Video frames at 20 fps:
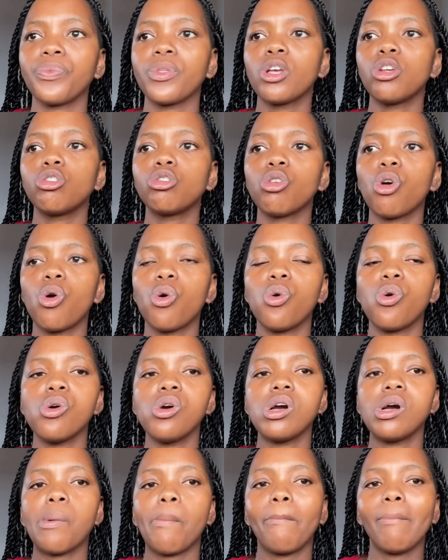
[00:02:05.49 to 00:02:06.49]
So,
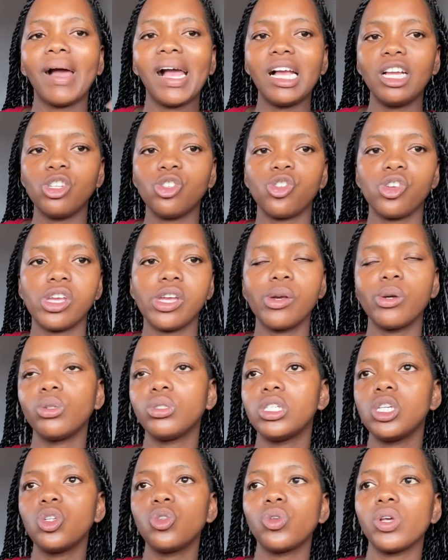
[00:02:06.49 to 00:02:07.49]
manje,
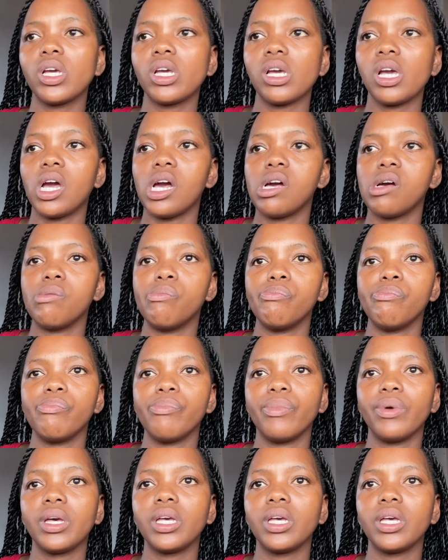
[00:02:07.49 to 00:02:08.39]
Sizwe,